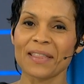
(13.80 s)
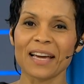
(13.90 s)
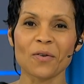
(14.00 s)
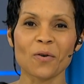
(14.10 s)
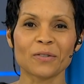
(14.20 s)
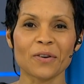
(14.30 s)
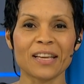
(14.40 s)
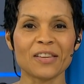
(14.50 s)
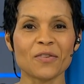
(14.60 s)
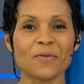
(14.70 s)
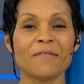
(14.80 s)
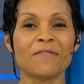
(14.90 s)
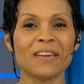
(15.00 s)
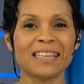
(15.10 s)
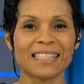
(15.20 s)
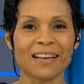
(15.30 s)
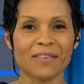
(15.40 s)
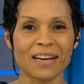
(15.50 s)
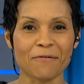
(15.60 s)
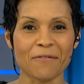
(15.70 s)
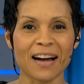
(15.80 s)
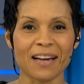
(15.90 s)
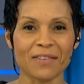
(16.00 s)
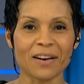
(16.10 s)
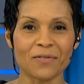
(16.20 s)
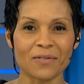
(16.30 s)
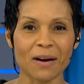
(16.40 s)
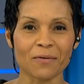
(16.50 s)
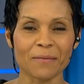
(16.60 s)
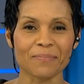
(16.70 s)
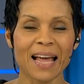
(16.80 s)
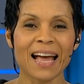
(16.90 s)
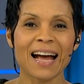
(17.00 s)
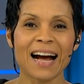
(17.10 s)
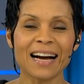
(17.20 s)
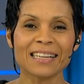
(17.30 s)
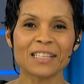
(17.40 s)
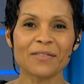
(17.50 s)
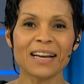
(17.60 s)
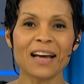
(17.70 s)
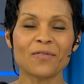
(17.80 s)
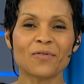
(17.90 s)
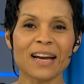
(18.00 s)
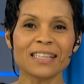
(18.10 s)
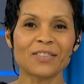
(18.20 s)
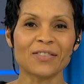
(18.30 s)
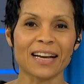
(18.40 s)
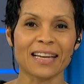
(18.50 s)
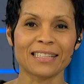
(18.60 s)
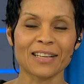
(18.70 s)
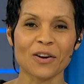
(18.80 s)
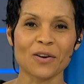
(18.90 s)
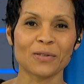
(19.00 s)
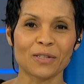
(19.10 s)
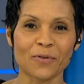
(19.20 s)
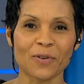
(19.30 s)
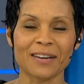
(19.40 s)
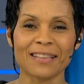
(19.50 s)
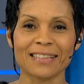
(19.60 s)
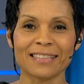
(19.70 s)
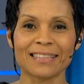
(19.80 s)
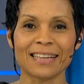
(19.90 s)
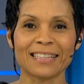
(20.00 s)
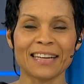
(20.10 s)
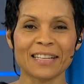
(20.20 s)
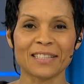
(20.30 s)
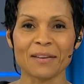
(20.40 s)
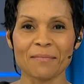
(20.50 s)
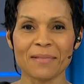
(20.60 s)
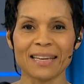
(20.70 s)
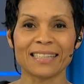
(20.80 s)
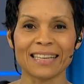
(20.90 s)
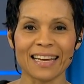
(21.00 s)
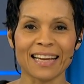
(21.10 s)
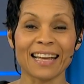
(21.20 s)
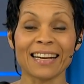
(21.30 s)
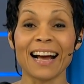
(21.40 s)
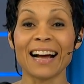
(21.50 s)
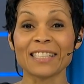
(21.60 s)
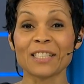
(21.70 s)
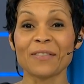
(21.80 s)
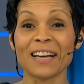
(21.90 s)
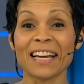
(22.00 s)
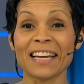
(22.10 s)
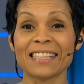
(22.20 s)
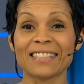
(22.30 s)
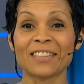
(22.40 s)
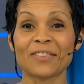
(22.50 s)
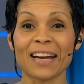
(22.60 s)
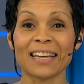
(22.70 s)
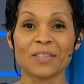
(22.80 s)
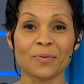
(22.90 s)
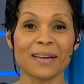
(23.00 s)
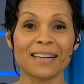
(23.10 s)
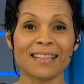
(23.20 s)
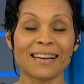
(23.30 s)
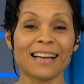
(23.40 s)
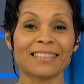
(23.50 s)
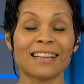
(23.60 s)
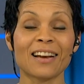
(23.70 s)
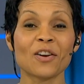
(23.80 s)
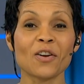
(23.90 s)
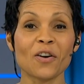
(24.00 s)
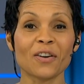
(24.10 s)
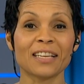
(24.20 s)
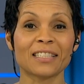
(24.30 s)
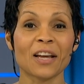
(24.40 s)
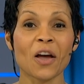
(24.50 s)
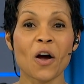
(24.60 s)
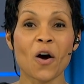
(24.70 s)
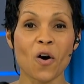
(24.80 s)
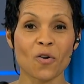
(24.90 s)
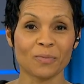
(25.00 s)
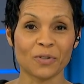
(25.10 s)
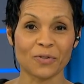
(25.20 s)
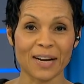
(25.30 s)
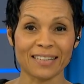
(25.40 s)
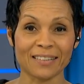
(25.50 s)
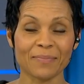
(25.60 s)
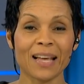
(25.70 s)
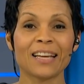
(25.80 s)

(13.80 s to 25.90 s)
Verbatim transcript: with that, also a new V75 round. Axevalla Racetrack is the host for this Saturday's meeting, and Axevalla is the track in Sweden that has the longest home straight.